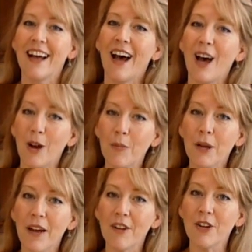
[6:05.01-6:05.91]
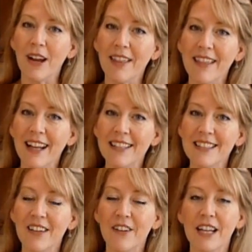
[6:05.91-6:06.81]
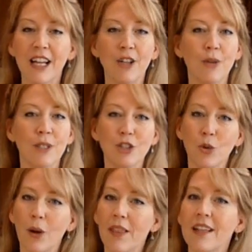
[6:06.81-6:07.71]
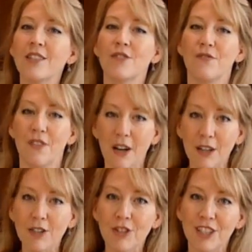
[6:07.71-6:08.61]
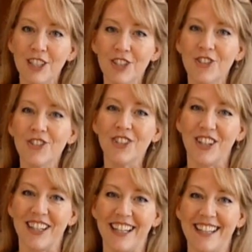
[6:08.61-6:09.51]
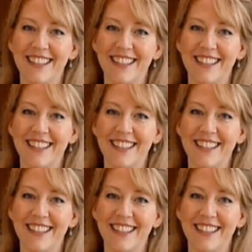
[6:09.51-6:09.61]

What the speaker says: I hope you have a great Thanksgiving and you enjoyed this very traditional turkey.